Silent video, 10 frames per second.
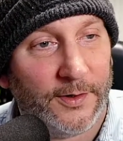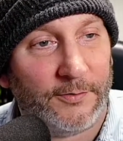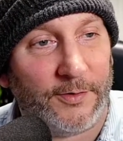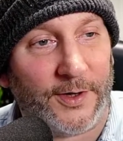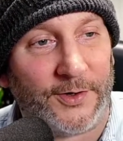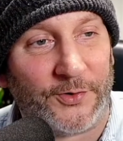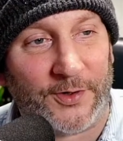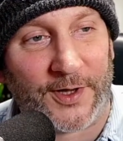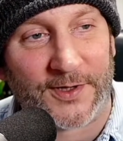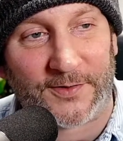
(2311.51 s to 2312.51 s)
Really enjoyed
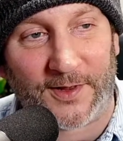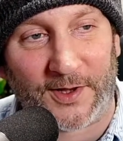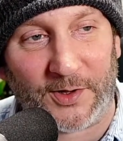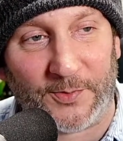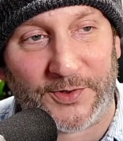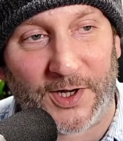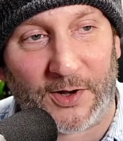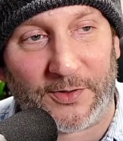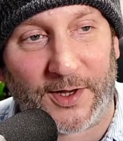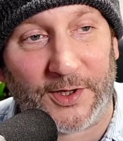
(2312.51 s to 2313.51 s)
this. Thank you, Michelle.
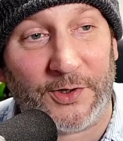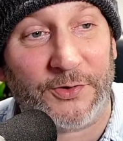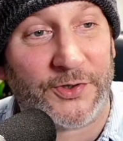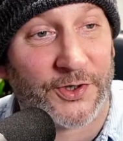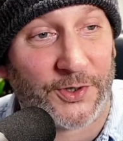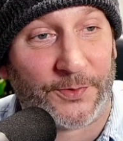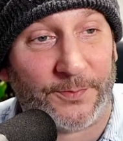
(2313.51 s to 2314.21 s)
Thank you, Stu.